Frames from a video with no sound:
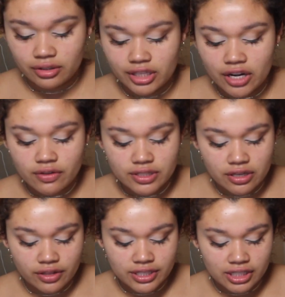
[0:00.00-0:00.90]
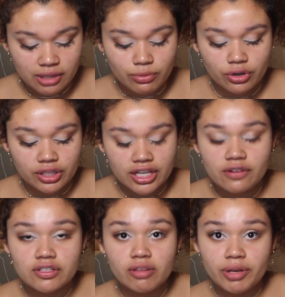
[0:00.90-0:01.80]
They don't sell these anymore. They
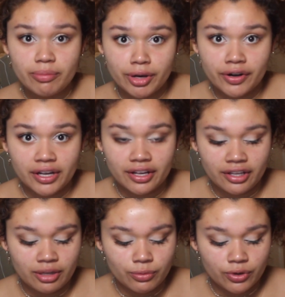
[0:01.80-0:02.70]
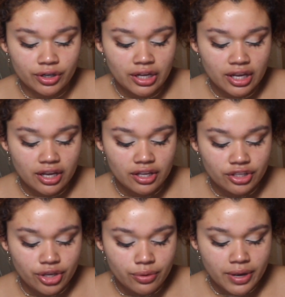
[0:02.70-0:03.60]
don't sell them in America anymore, in
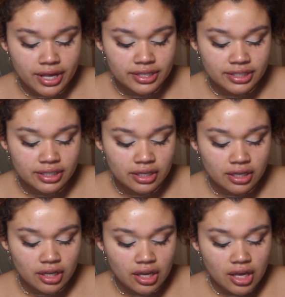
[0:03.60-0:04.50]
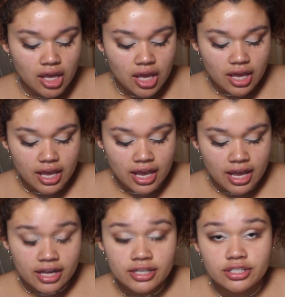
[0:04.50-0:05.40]
the US.
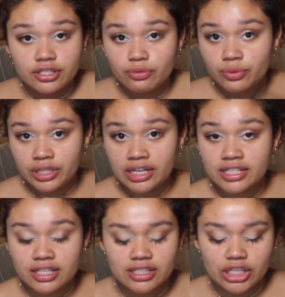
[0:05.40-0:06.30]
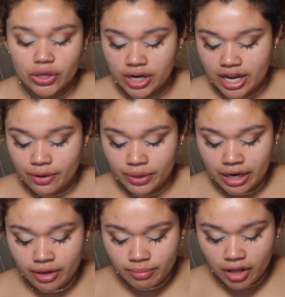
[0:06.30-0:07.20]
And when they discontinued it, I went
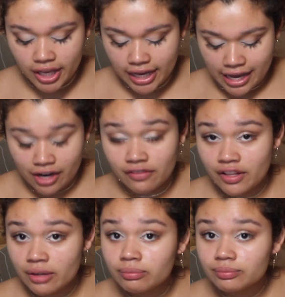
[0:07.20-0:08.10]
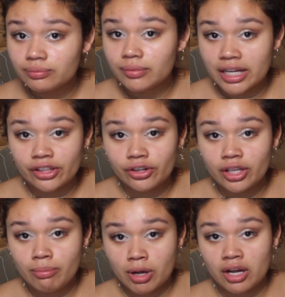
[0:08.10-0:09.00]
out and bought like 8 of them. I
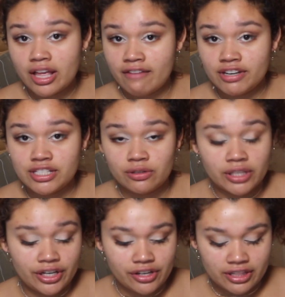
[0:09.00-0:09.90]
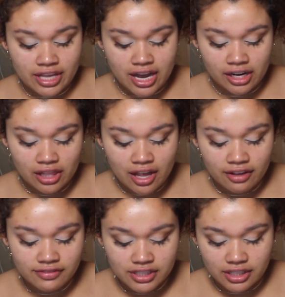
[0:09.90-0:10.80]
literally bought every single liner that they had
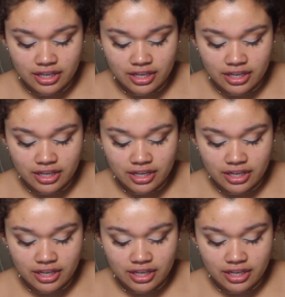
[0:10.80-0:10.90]
left.